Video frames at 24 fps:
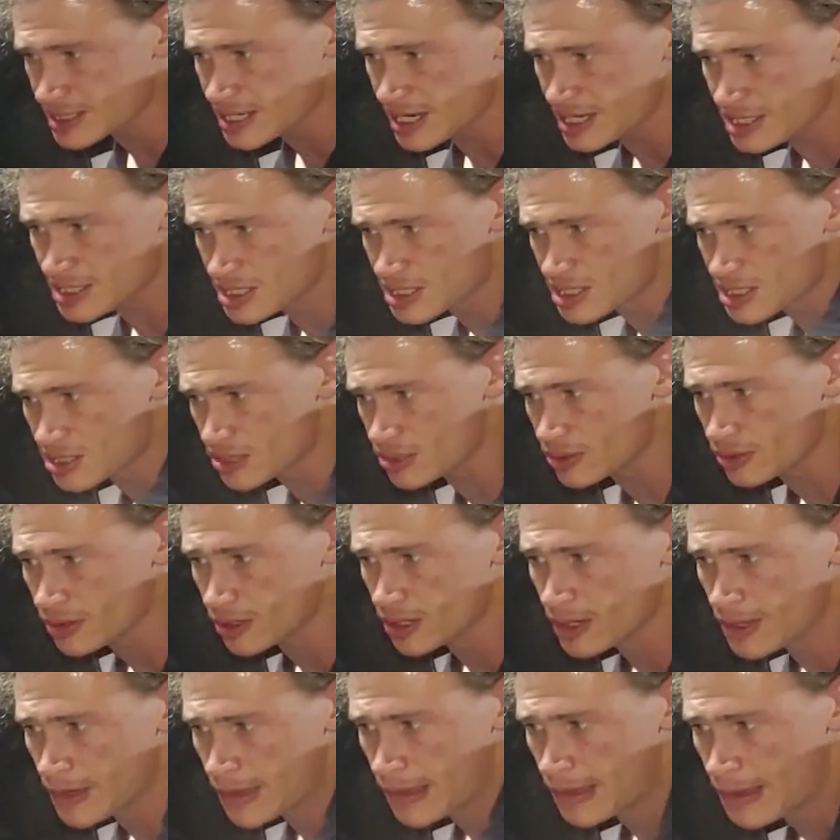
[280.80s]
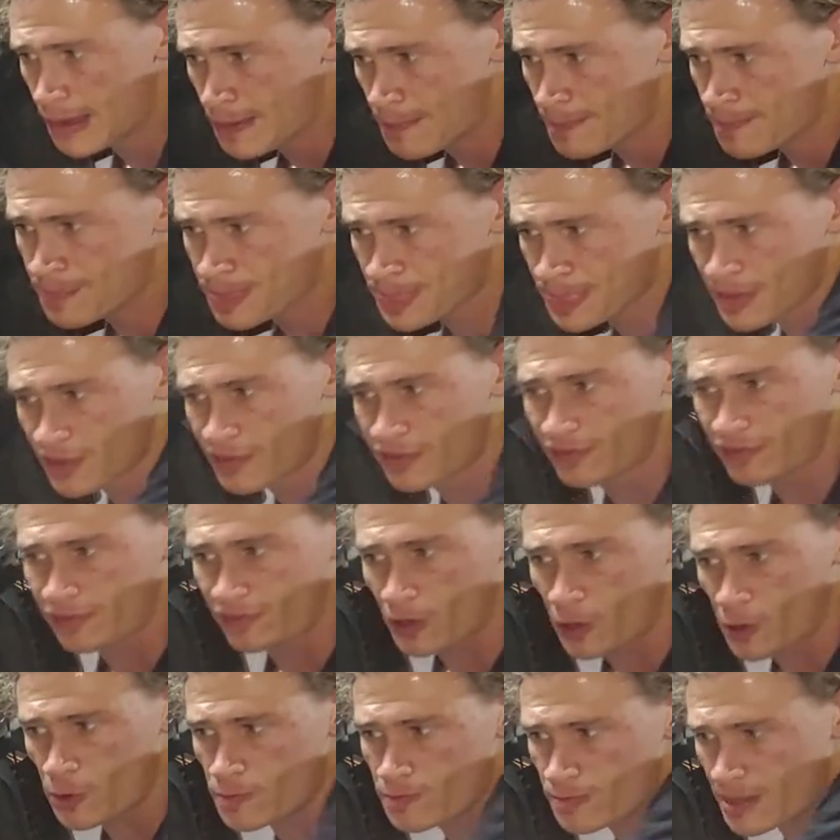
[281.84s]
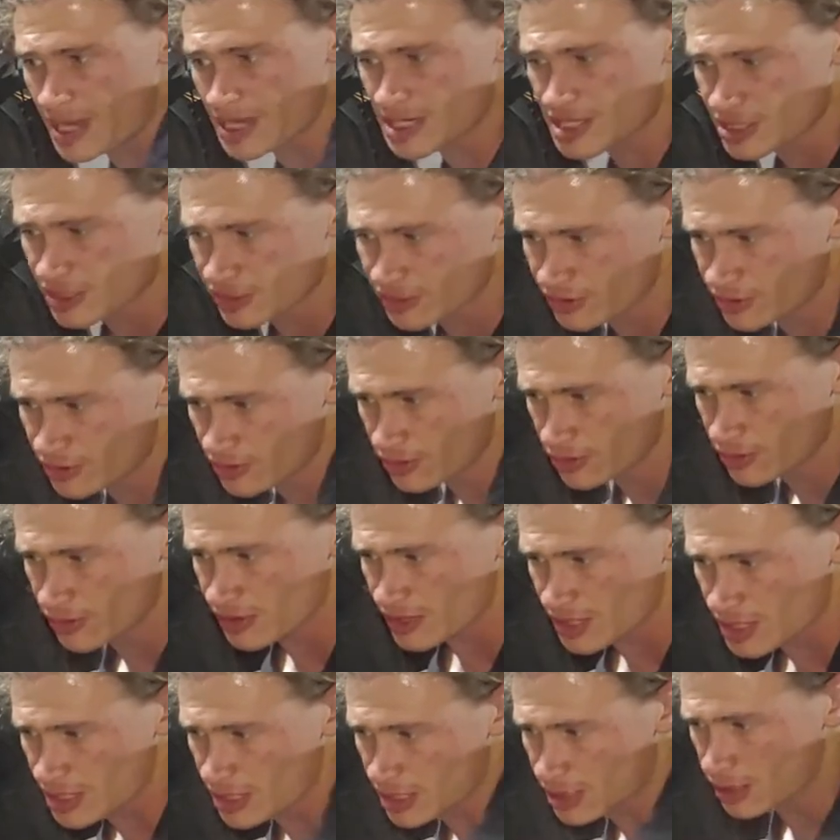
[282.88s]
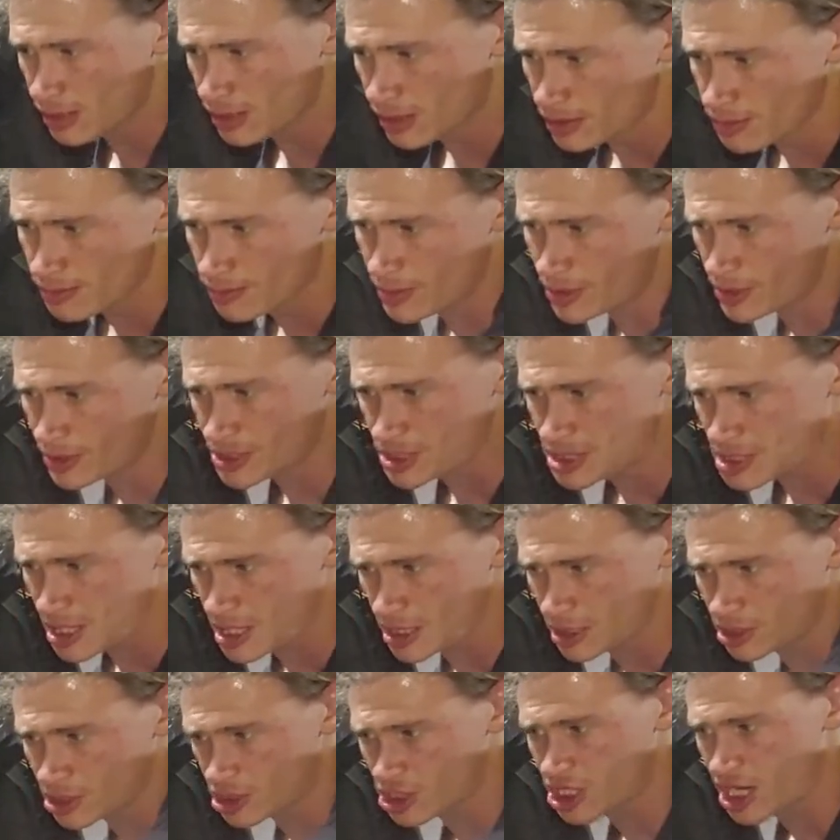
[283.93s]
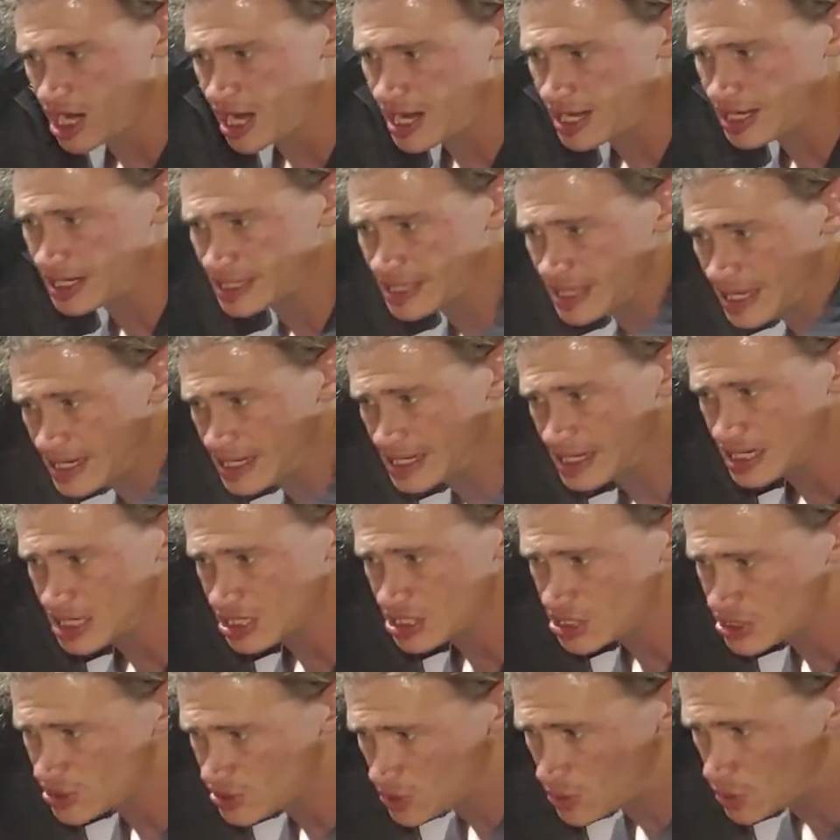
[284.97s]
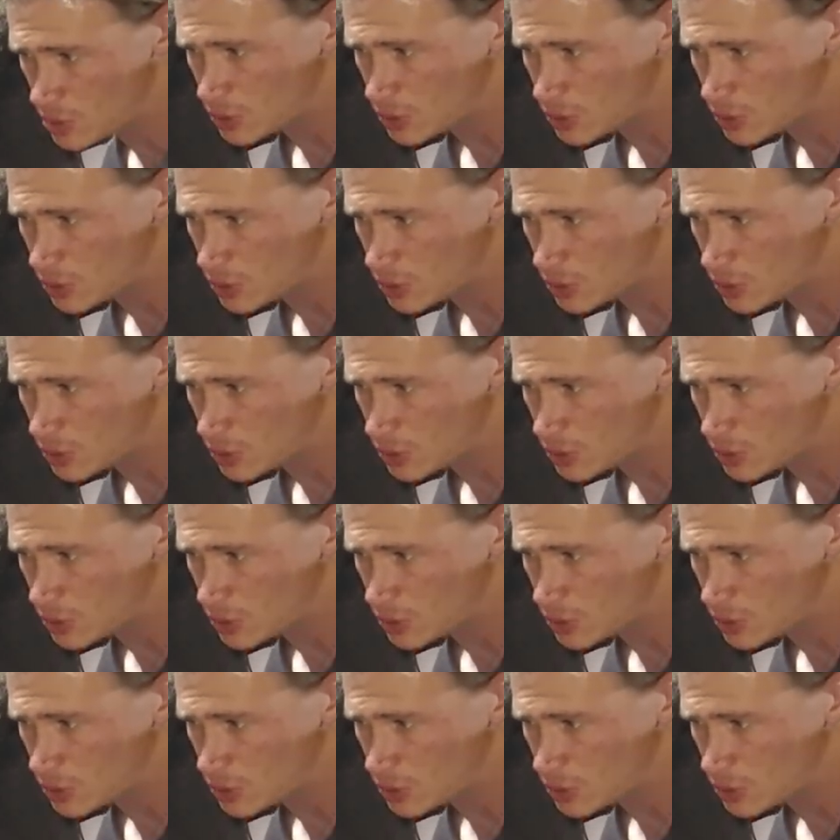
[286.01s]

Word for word: tends to flow better through the motorcycle chain and get into